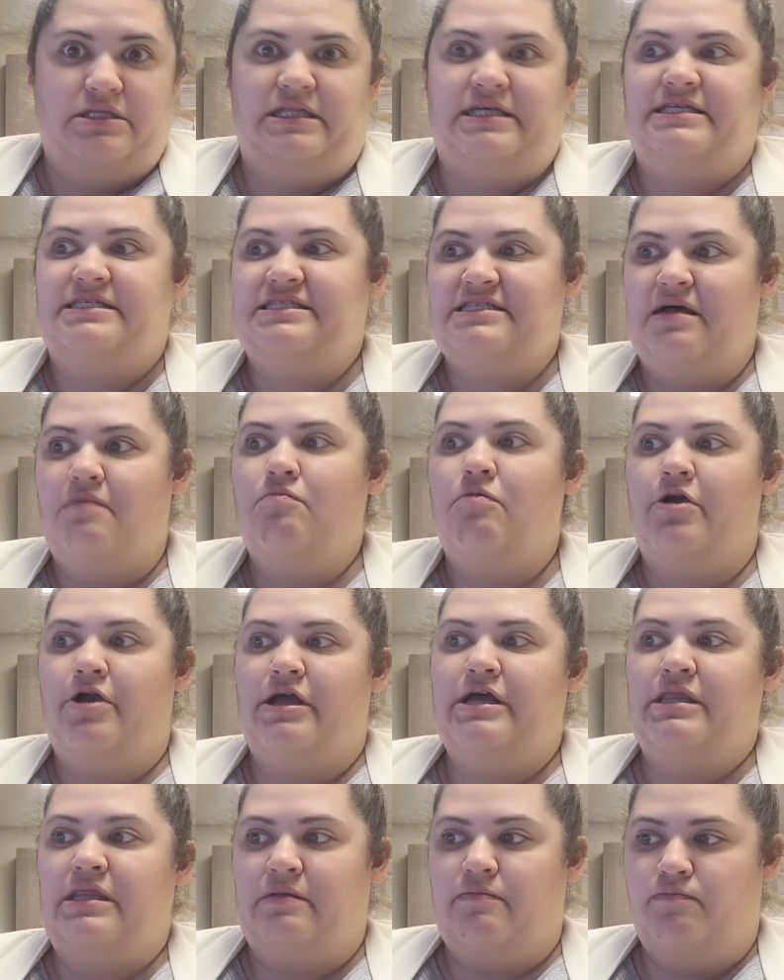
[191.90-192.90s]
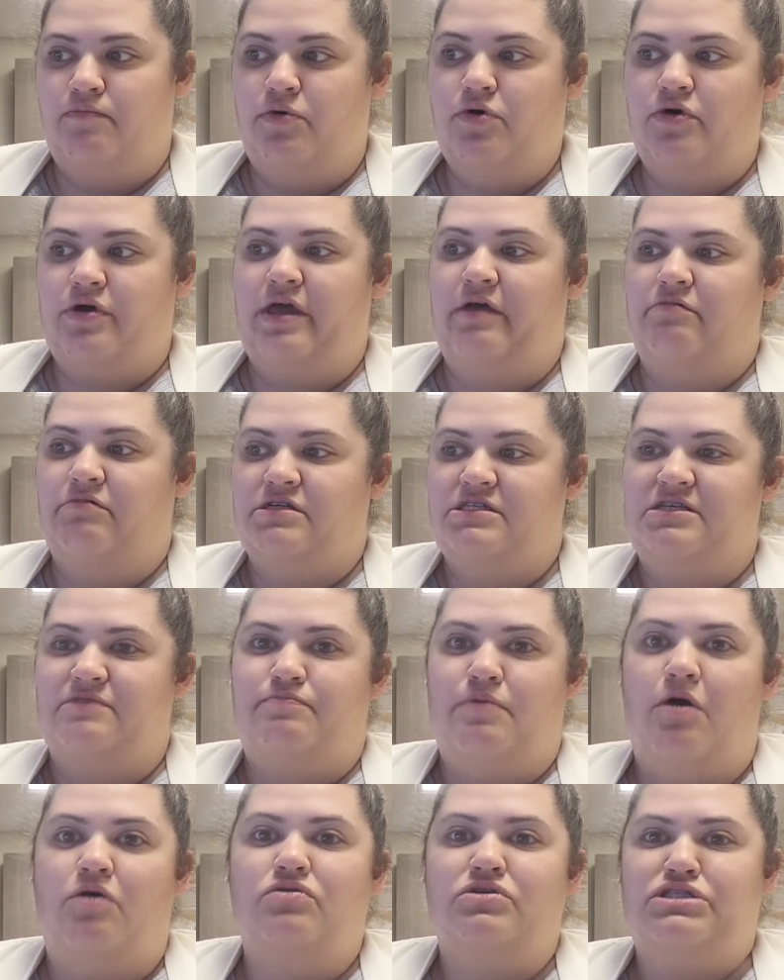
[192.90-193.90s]
somewhere in the book, it was
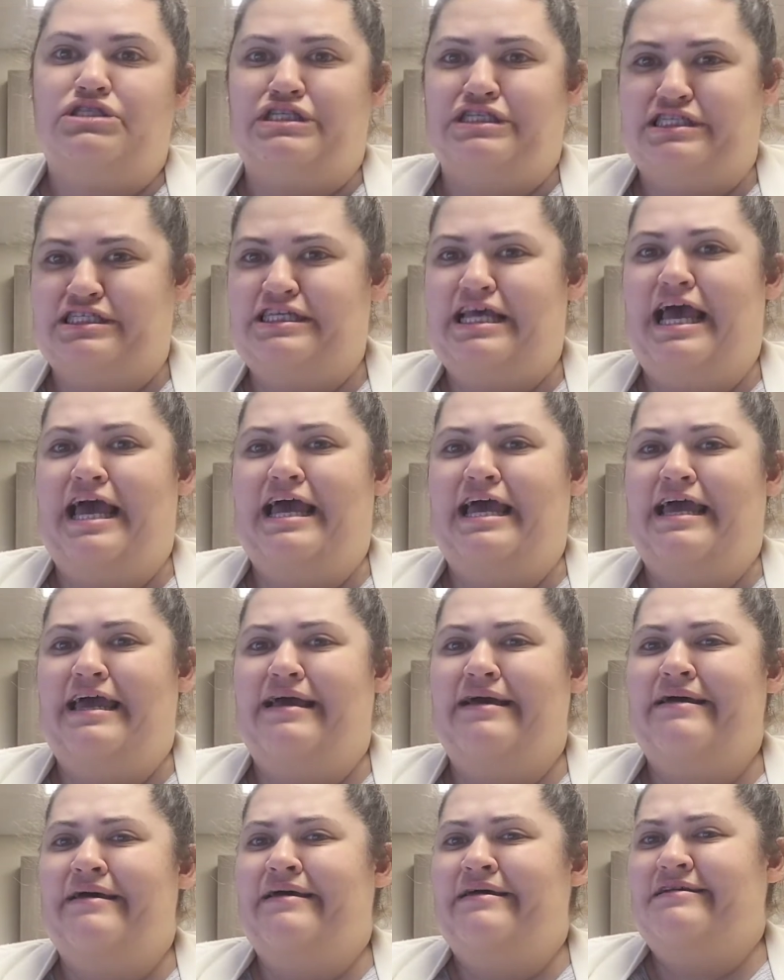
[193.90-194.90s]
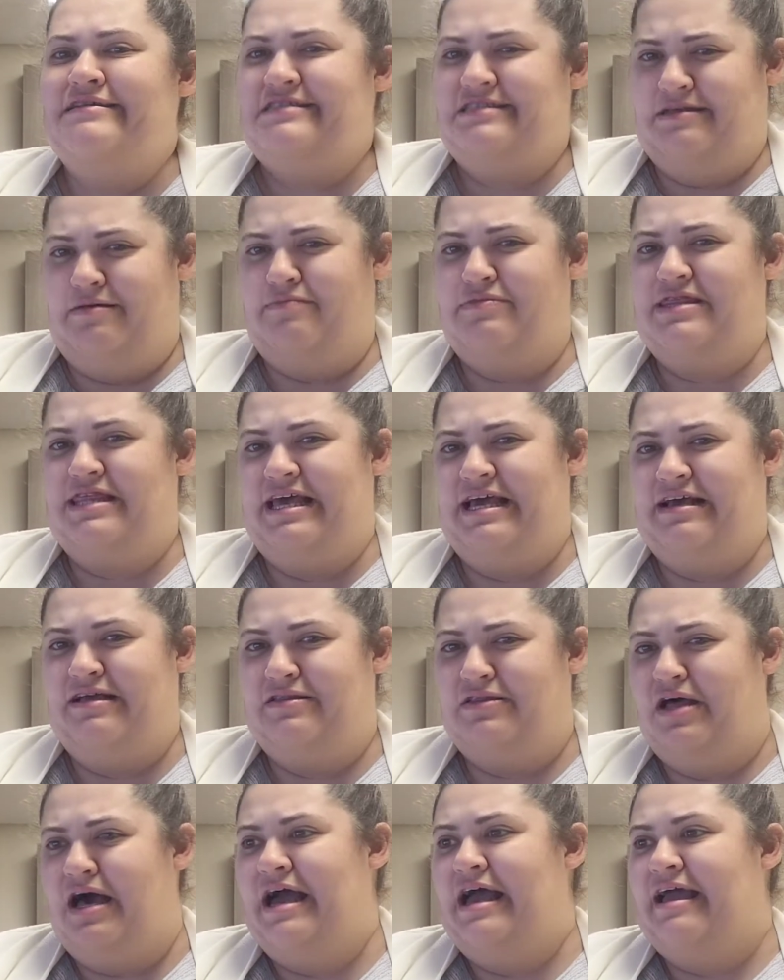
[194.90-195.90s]
supposed to say something
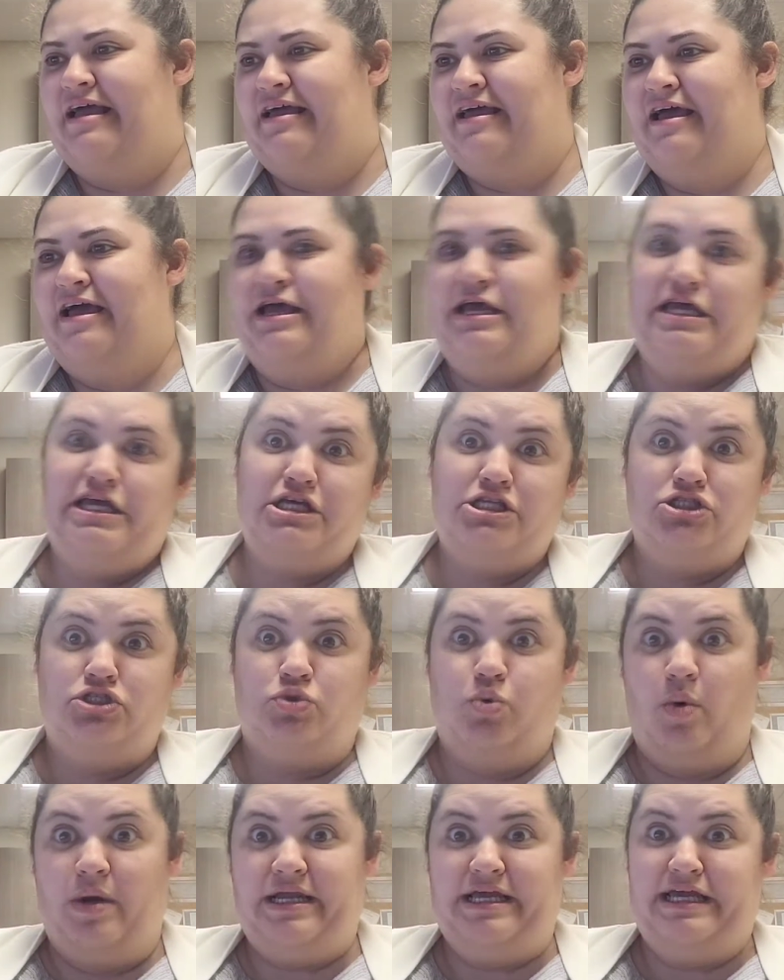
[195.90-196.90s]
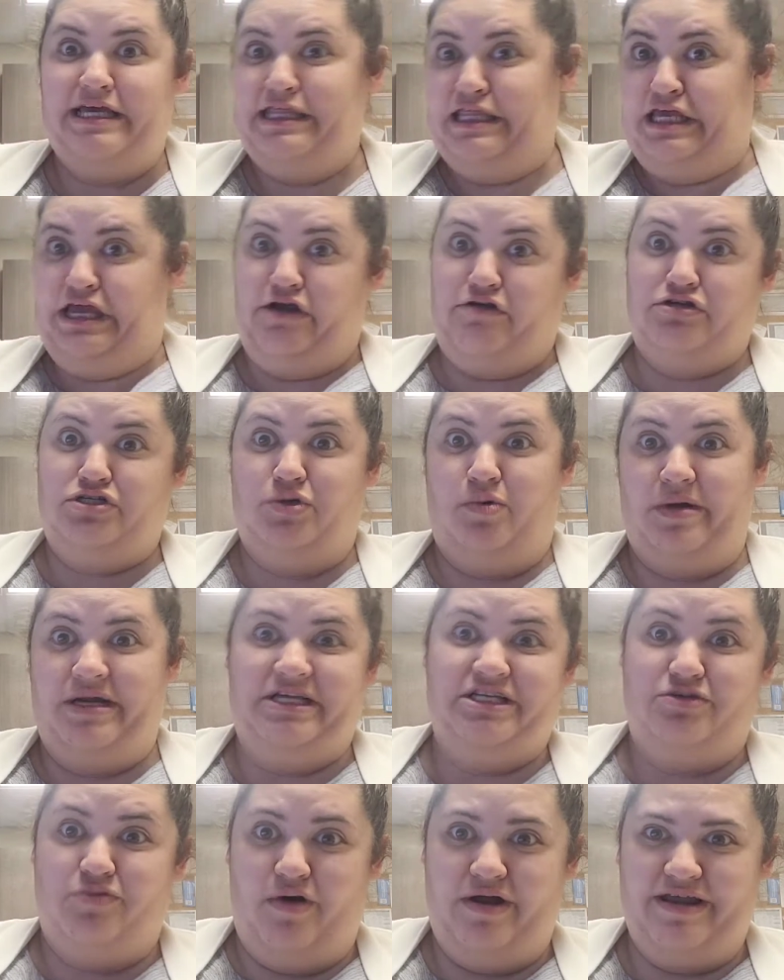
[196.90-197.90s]
like, in the year
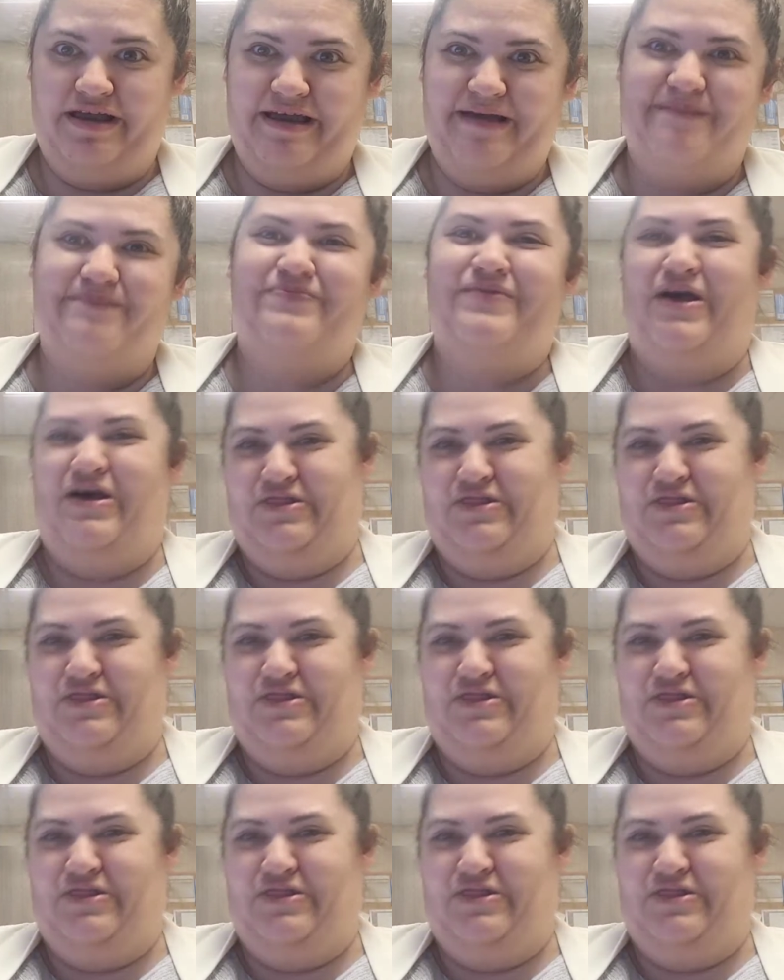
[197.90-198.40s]
2020,